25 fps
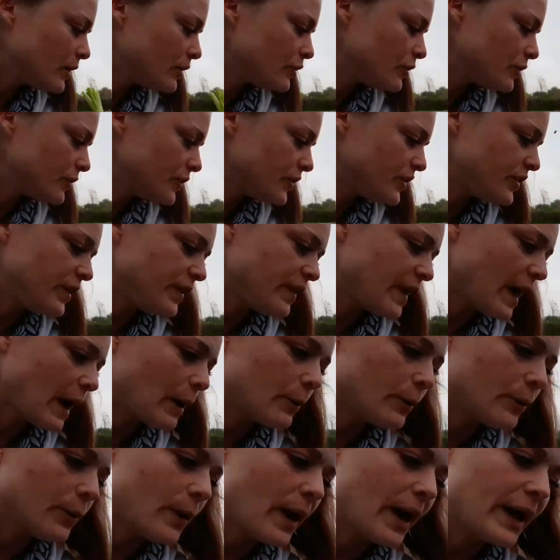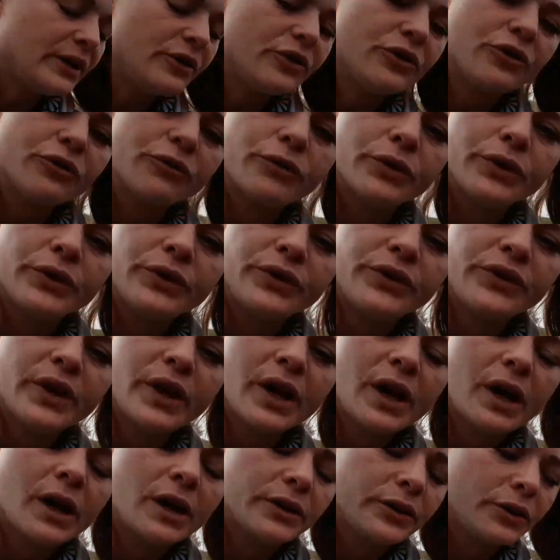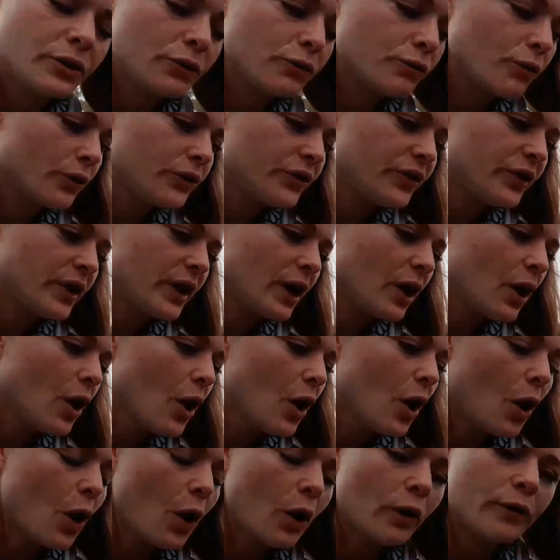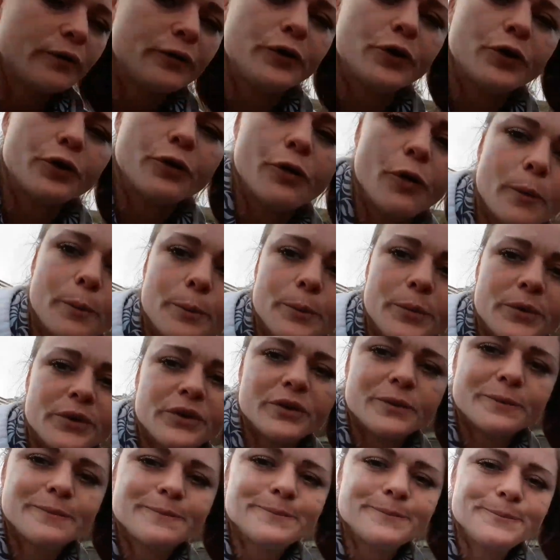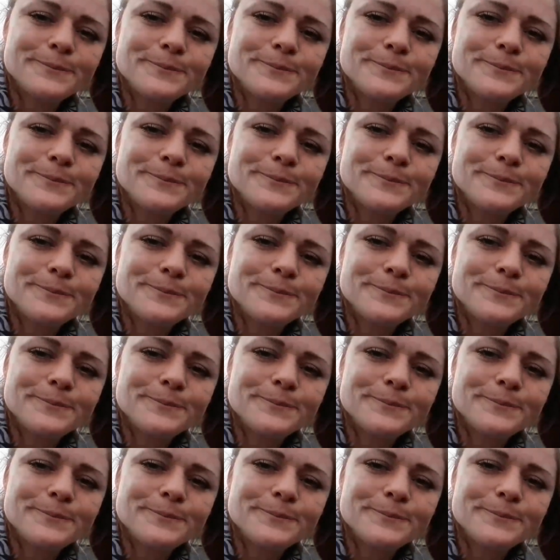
because obviously that will aid your rotting of your crops.